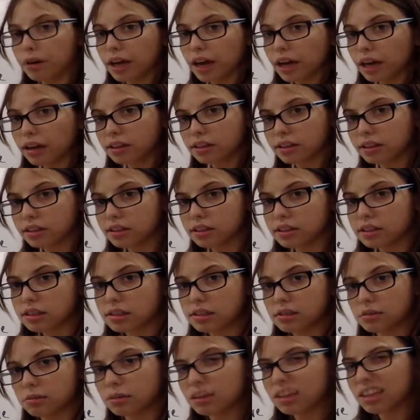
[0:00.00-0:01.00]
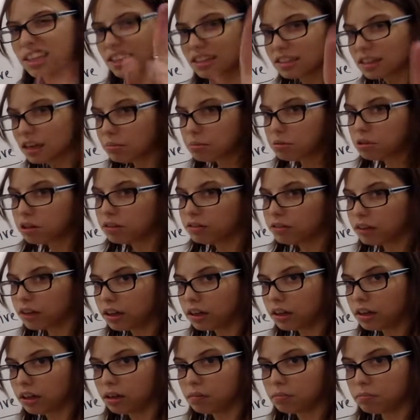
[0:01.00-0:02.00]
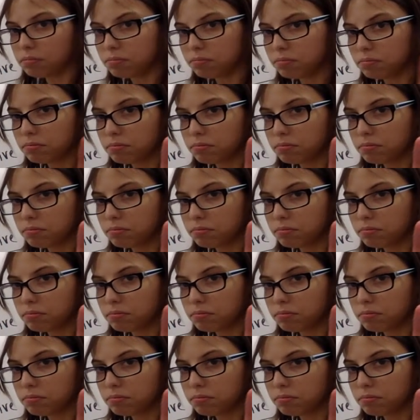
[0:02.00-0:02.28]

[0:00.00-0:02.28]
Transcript: gases, with the exception of helium,